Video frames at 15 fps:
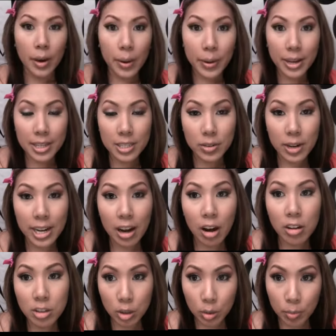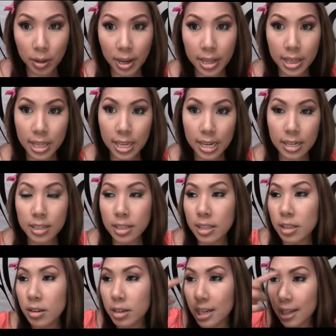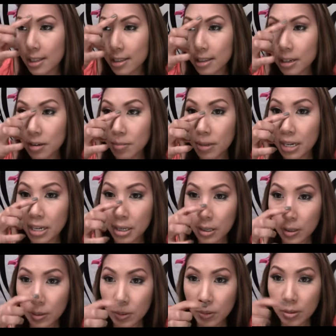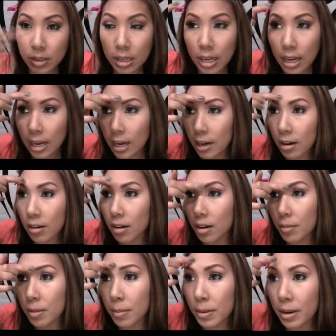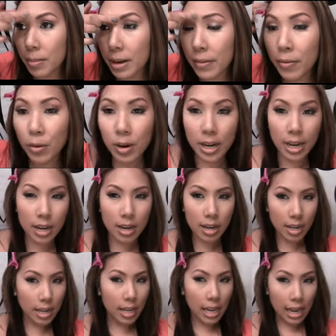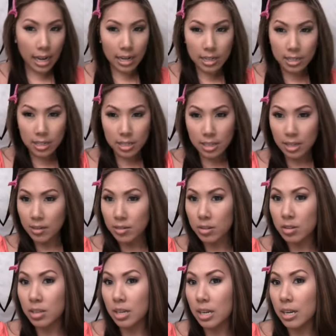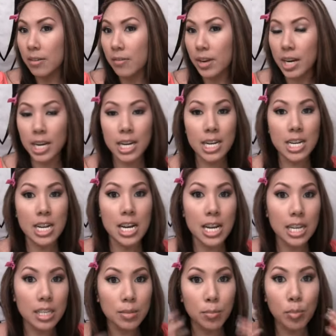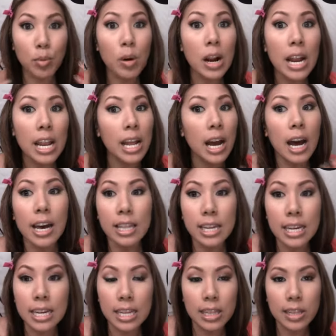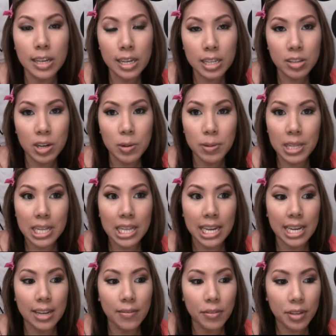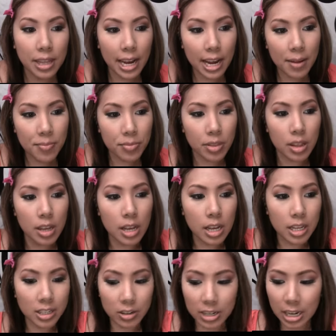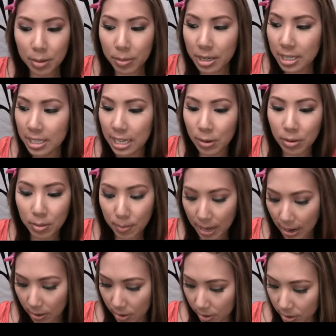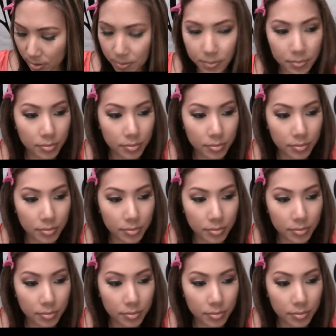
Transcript: Okay, so I also applied the concealer down the center of my nose and on the middle of my forehead. And it just gives your skin a very nice, bright, highlighted look, so I really like it for that. So now I'm going to set with powder.